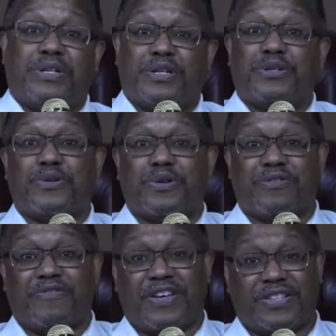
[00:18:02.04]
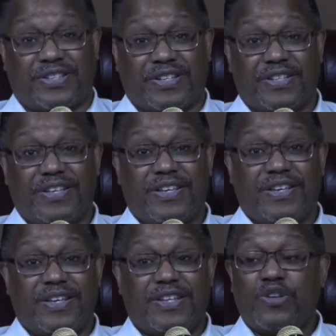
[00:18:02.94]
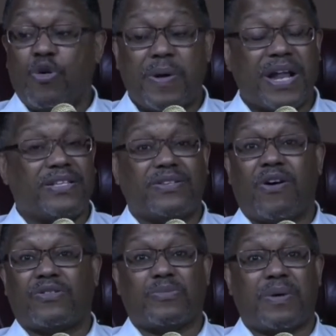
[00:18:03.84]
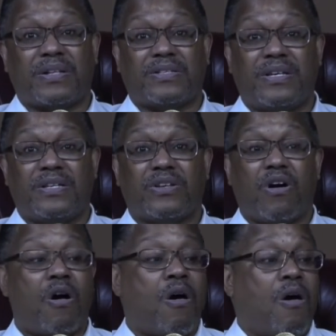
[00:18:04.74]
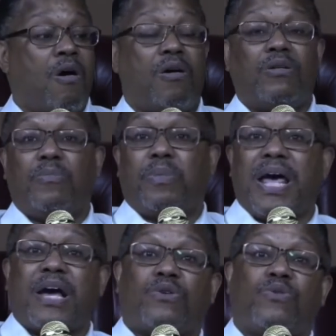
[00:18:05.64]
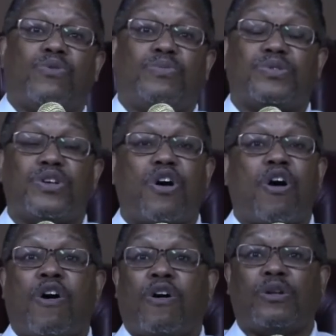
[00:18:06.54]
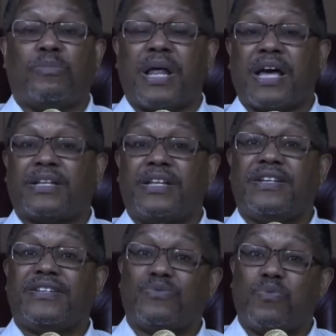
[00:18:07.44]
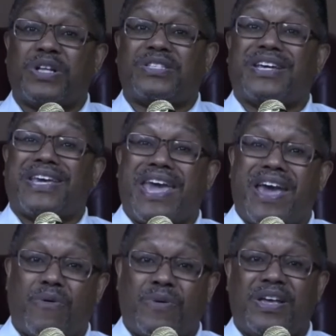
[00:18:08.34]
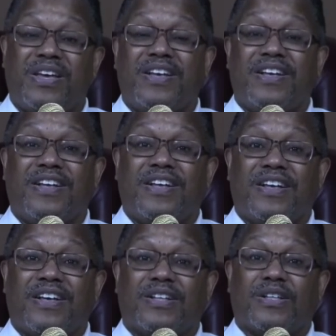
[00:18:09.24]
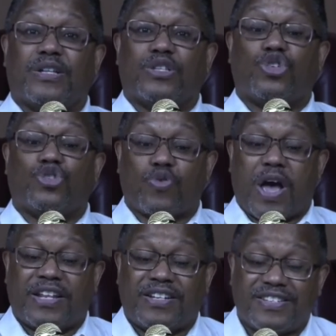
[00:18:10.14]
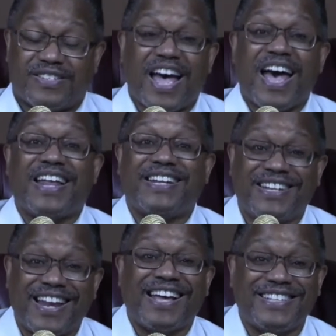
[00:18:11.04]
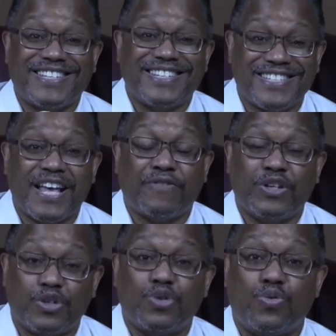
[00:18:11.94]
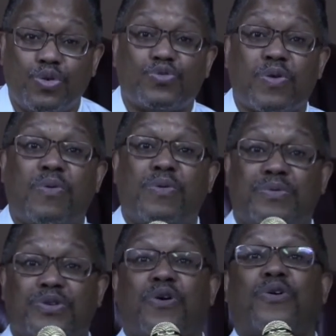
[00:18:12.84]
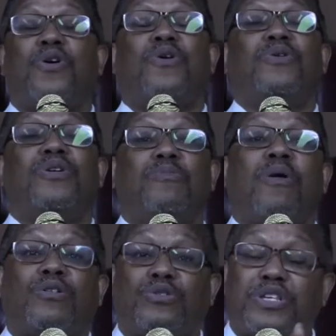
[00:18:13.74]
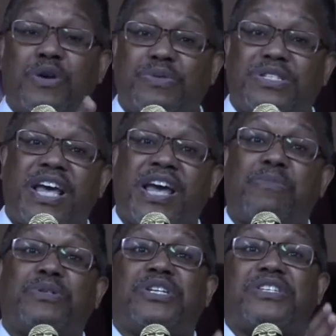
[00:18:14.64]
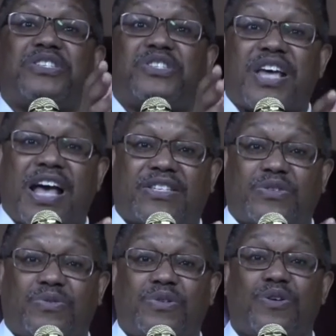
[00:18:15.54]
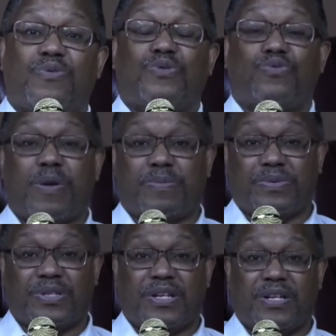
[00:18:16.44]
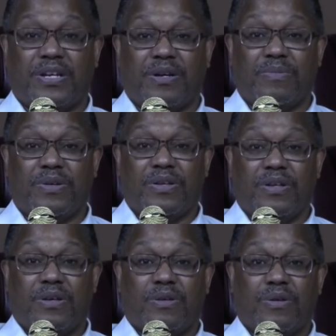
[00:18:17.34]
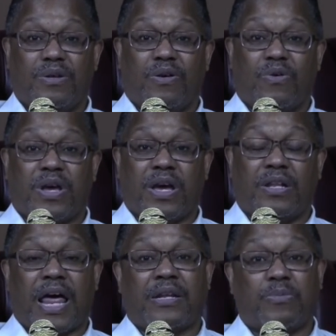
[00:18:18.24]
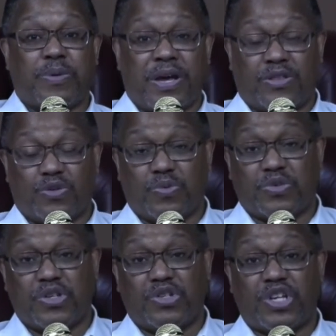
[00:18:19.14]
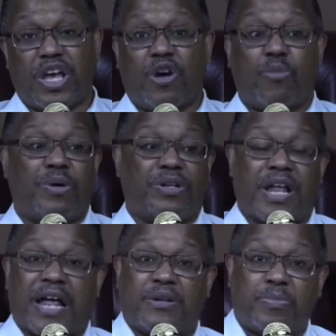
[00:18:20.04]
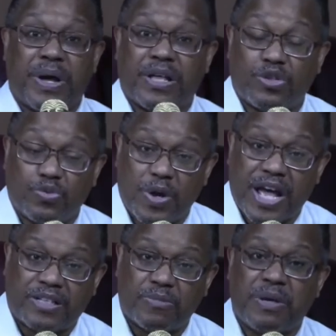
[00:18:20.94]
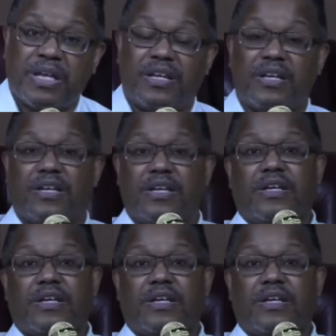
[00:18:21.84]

Political Convention. Yes. Nobody talks about this. All the black groups, all the black leaders went to Gary to try to decide in 1972 which way we was gonna go. Martin Luther King was dead, but Jesse Jackson mm-hmm. was representing him. Right. Okay, a lot of the Panthers was in jail, but a lot of the Panthers were at the meeting